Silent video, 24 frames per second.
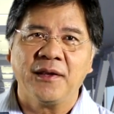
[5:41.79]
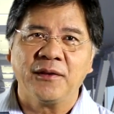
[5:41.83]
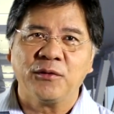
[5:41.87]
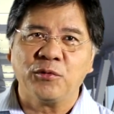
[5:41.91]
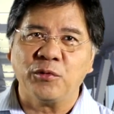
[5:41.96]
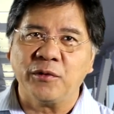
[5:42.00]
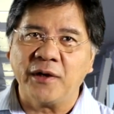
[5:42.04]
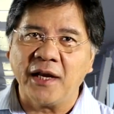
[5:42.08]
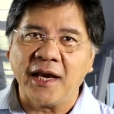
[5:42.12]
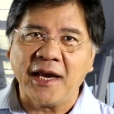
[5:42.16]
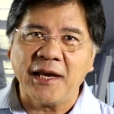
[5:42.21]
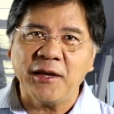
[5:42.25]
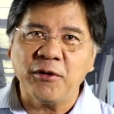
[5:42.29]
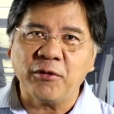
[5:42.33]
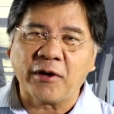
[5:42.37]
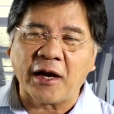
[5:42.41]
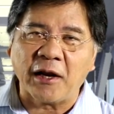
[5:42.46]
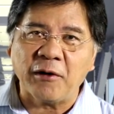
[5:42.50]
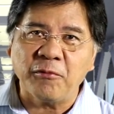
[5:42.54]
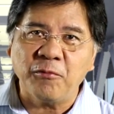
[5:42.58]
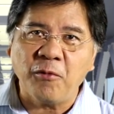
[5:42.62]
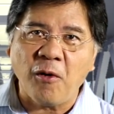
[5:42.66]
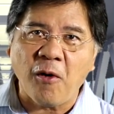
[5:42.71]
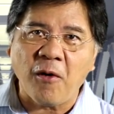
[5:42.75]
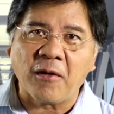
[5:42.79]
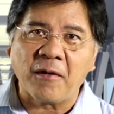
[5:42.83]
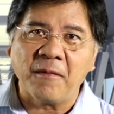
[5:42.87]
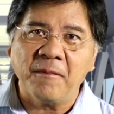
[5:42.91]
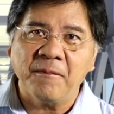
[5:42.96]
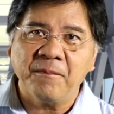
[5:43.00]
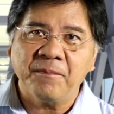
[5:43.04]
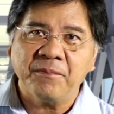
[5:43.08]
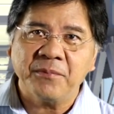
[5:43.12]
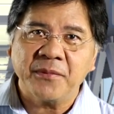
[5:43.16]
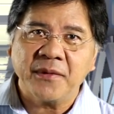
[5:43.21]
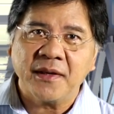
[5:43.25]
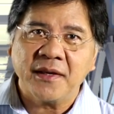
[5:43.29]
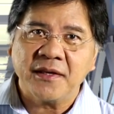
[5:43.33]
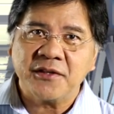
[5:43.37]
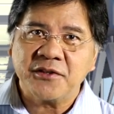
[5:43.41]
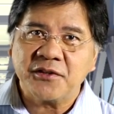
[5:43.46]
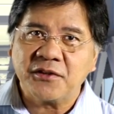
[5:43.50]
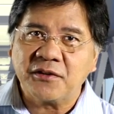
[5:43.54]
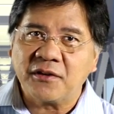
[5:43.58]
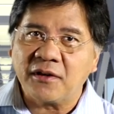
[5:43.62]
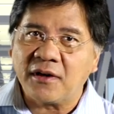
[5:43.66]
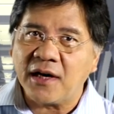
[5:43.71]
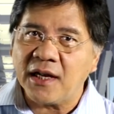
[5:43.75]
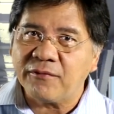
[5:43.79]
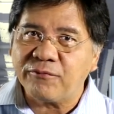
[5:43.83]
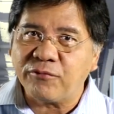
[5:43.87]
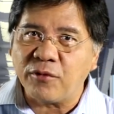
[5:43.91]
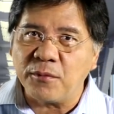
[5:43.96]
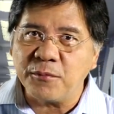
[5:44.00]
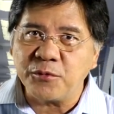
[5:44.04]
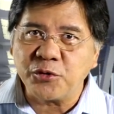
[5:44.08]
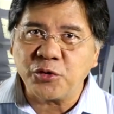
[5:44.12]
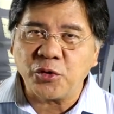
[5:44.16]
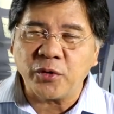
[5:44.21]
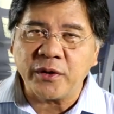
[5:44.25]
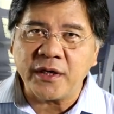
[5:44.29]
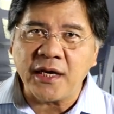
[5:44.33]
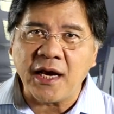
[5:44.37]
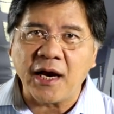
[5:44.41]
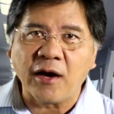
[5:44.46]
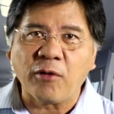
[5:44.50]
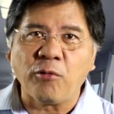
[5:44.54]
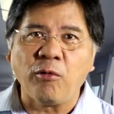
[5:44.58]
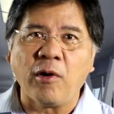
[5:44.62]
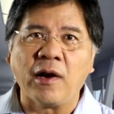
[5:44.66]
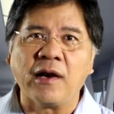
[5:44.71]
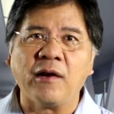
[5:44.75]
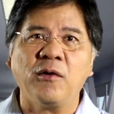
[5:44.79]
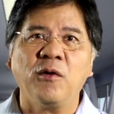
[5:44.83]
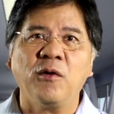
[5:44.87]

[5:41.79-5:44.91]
Today, you can walk straight from Suria Kuala